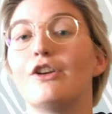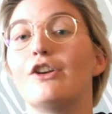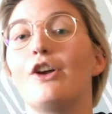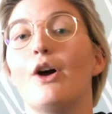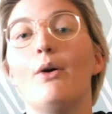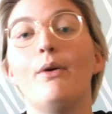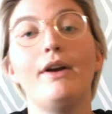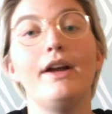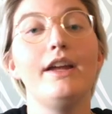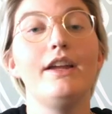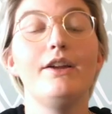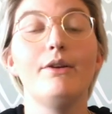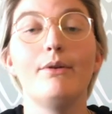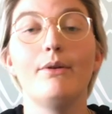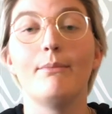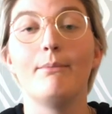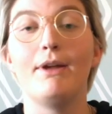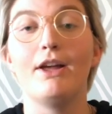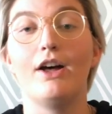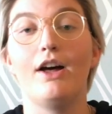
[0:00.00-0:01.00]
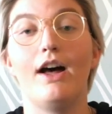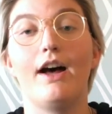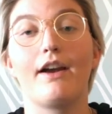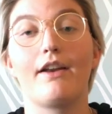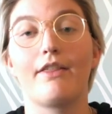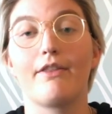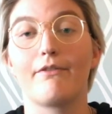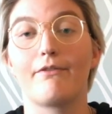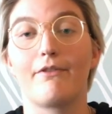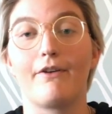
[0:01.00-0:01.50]
go get you a meal out
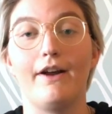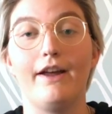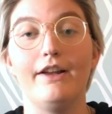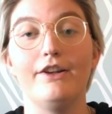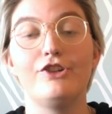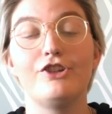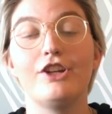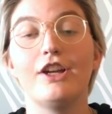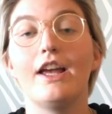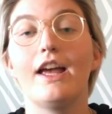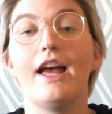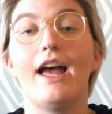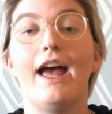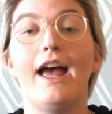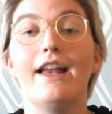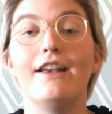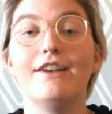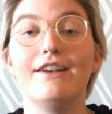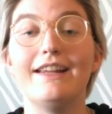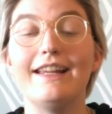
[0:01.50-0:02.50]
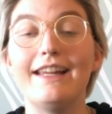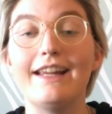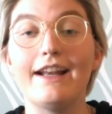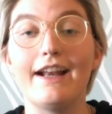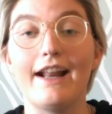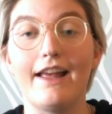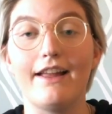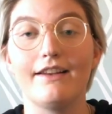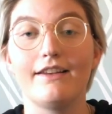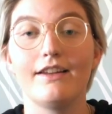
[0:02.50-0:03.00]
of the fridge and eat
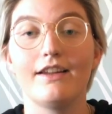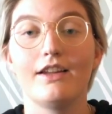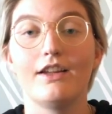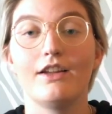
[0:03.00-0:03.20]
it.